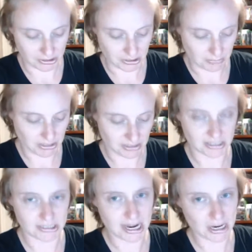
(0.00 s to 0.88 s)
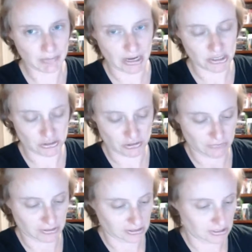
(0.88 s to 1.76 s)
because the attack badges are
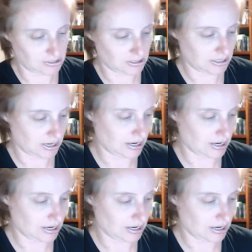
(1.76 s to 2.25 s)
fairly easy to get.